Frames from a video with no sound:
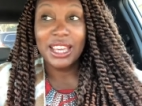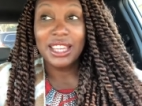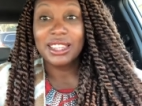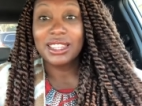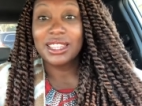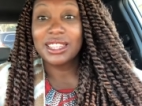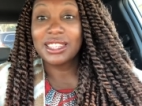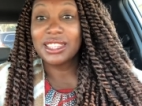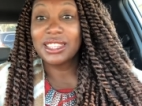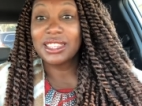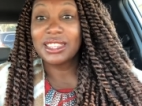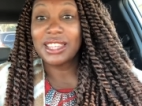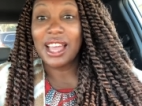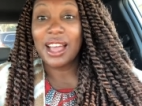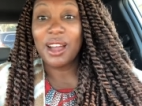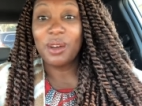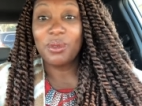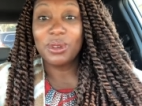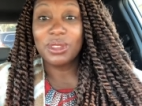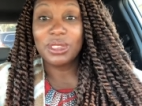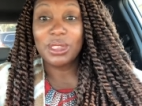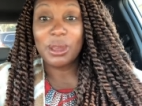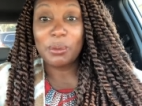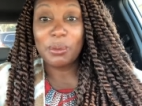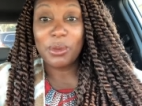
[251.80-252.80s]
this is not
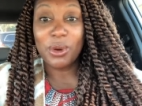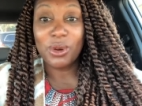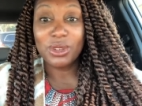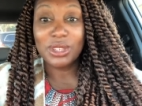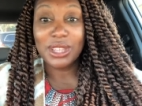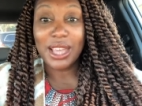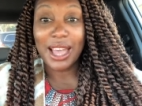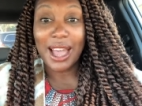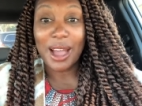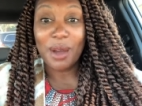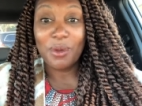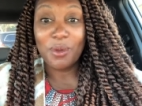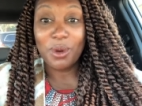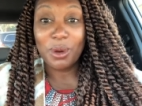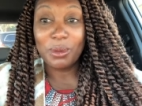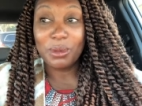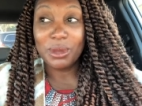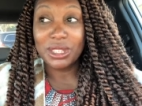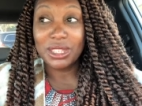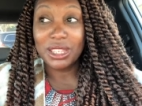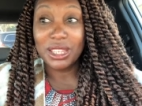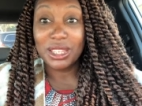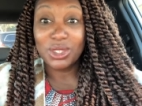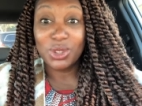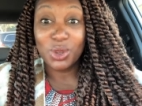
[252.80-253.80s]
what the Most High want me
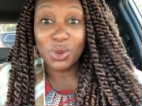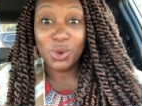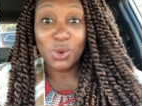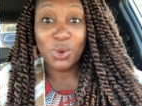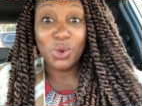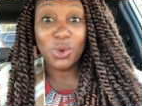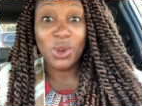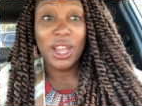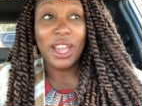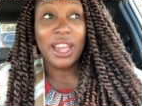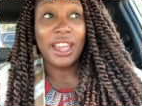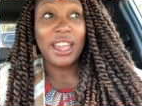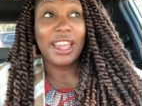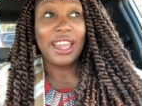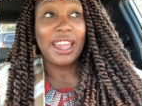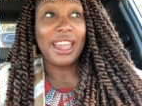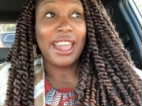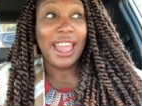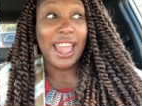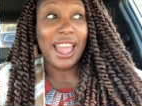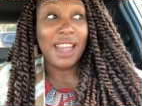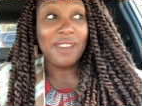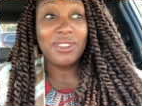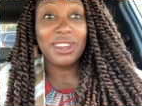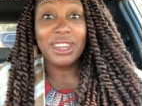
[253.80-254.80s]
to do, and
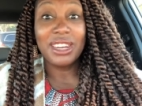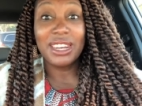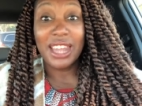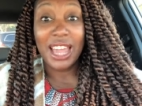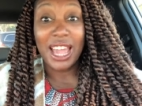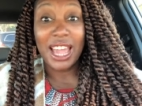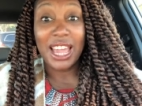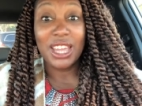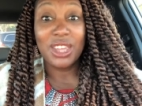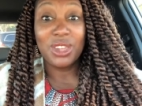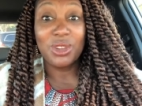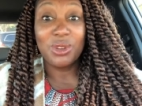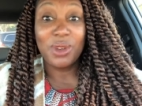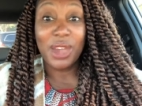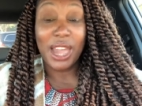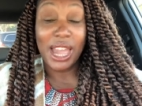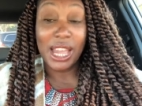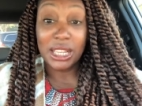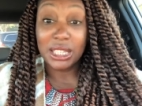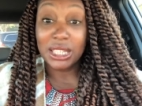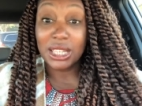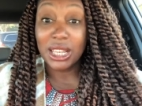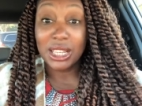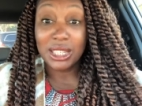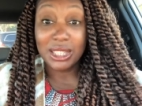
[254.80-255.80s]
every day you
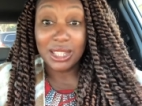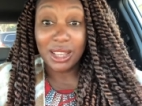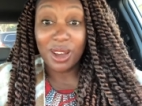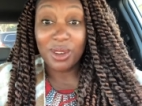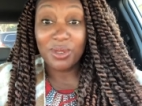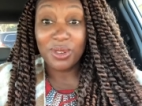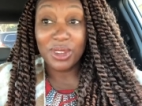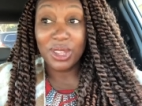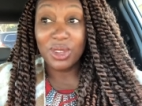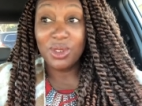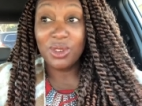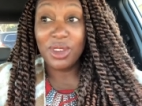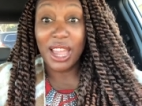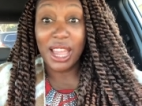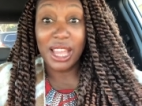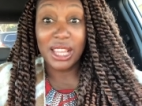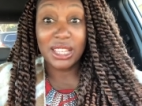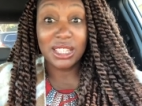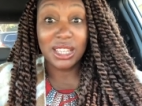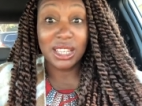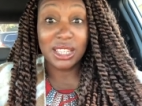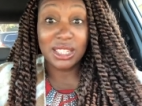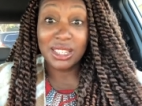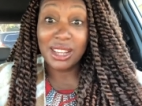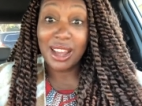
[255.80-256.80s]
hate yourself and you
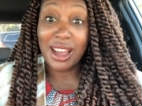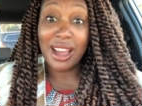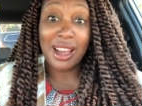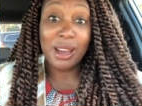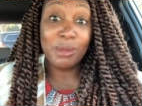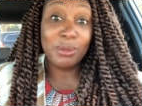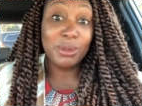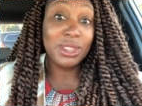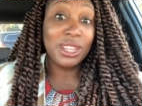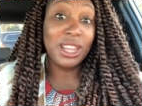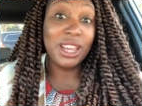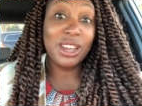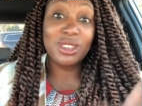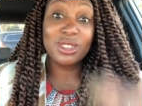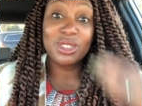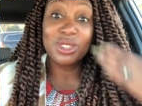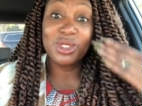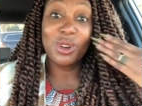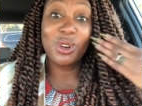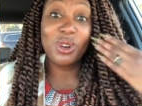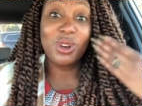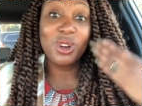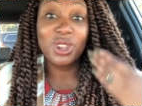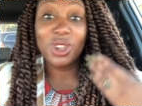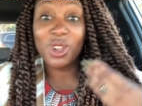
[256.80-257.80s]
hate your job, and there's
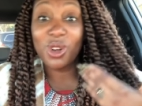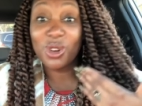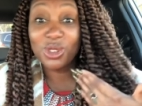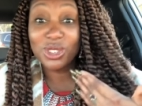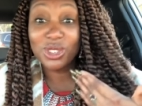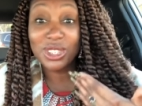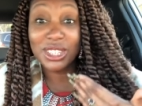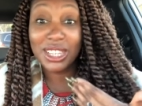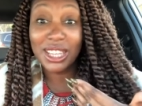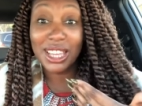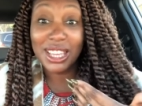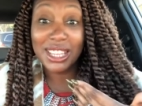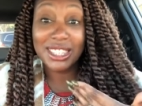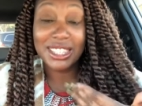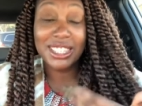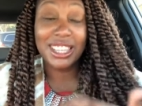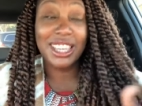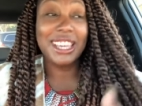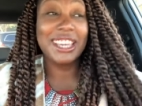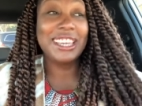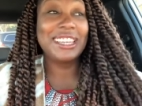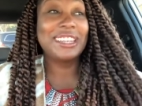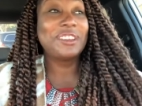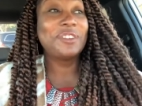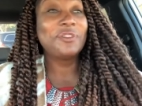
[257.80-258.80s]
no glow to your
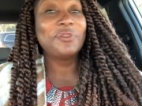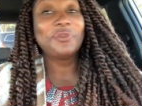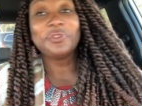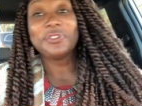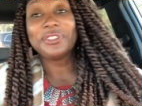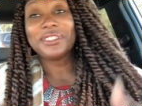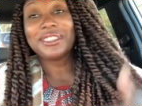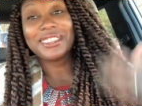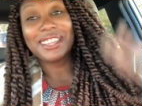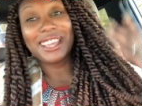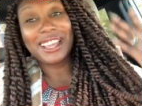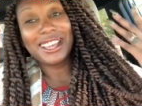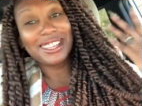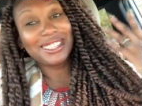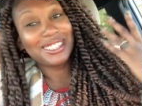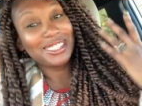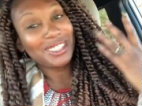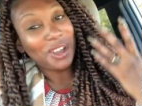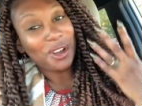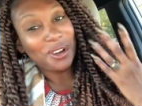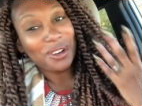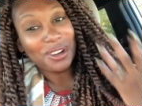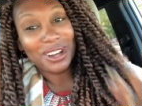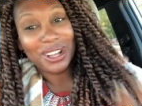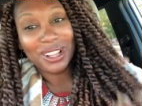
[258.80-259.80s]
skin, there's
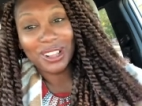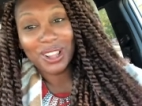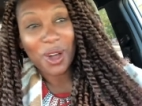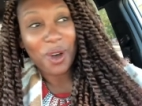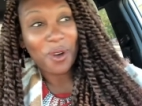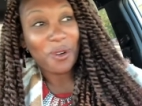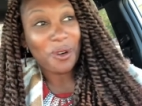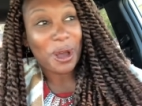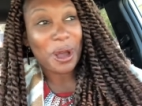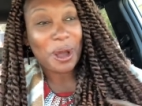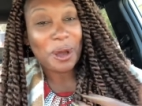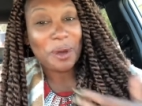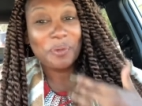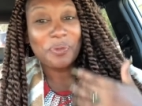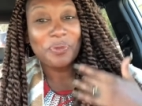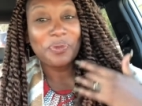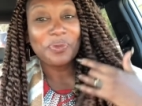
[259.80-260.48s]
no glow up